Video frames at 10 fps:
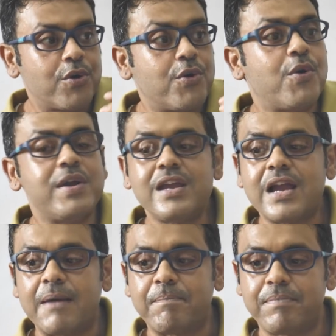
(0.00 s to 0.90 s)
going
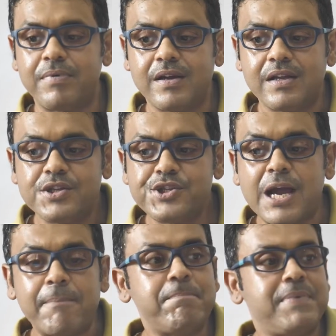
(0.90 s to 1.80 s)
up,
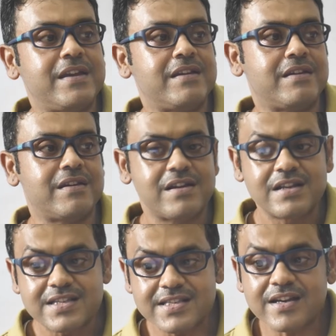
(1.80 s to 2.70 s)
jumping,
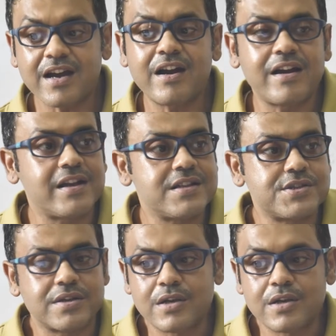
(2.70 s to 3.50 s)
surge,